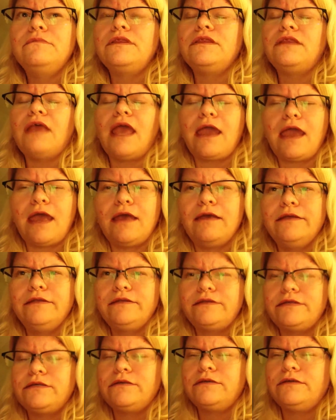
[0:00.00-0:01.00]
They
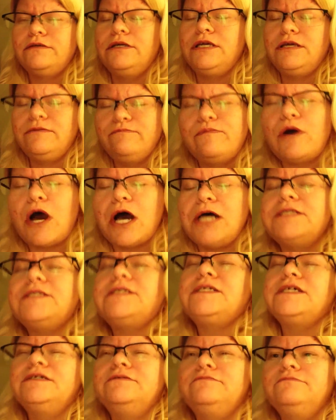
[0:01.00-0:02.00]
get in
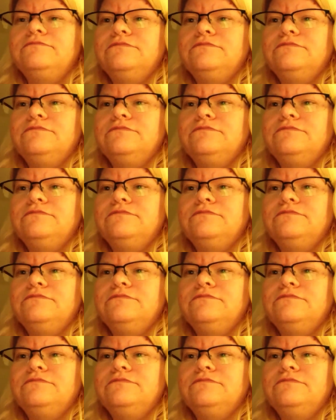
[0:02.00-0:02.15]
Boston.